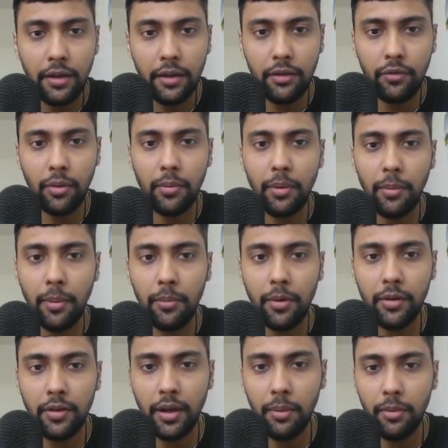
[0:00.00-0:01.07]
It's from the
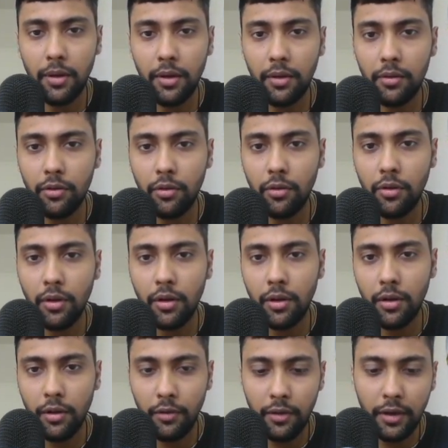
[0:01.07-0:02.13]
members table. So
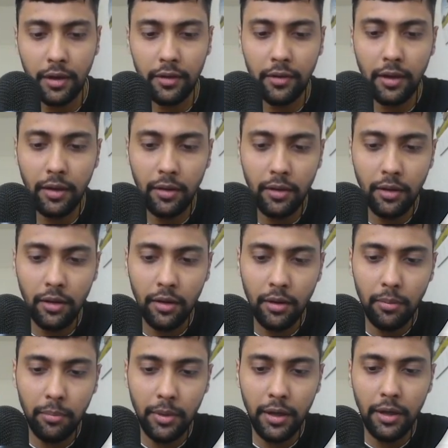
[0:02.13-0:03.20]
you can say
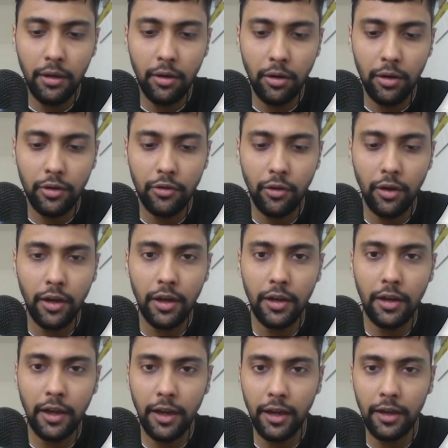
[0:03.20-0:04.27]
B dot join
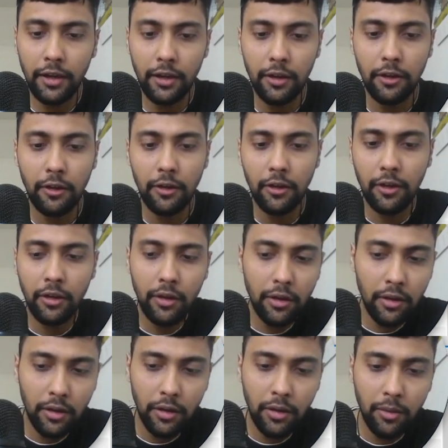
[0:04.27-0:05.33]
date
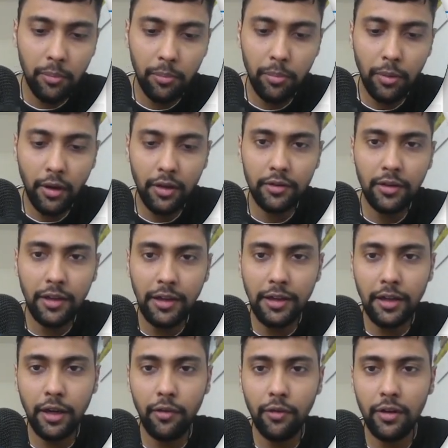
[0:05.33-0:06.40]
plus
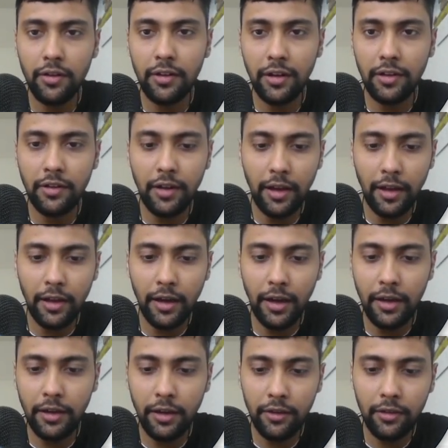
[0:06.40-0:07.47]
interval 6 day,
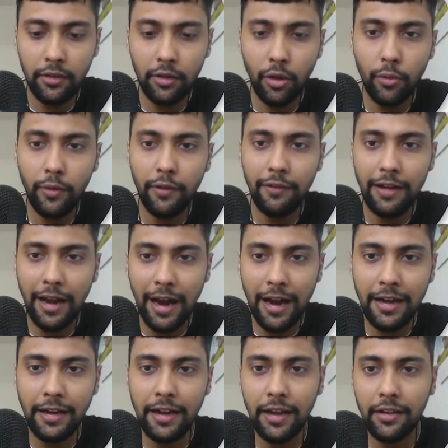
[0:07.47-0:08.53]
right? This is how we will
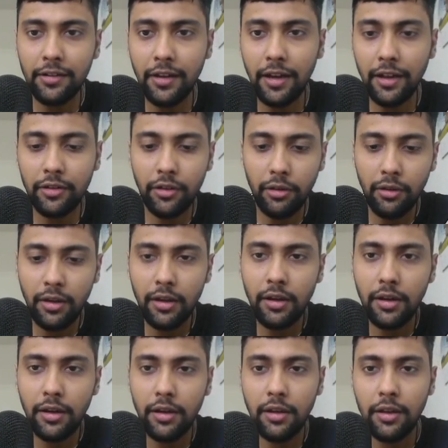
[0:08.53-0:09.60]
add days in SQL.
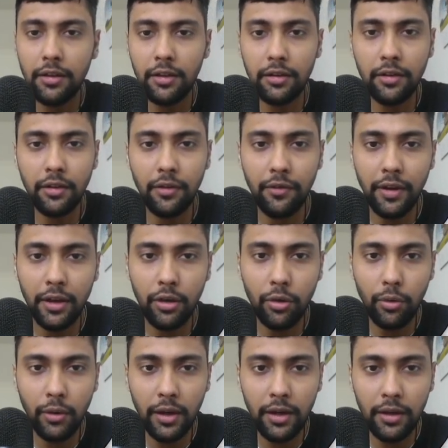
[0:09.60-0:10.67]
This is a way to
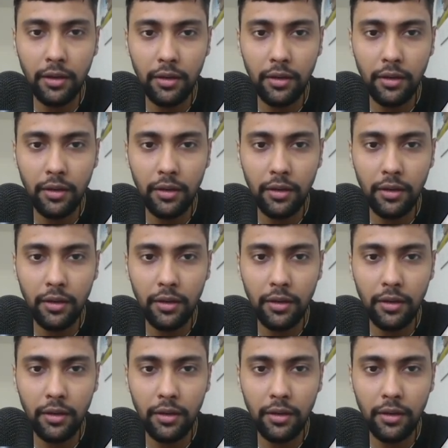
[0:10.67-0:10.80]
do it.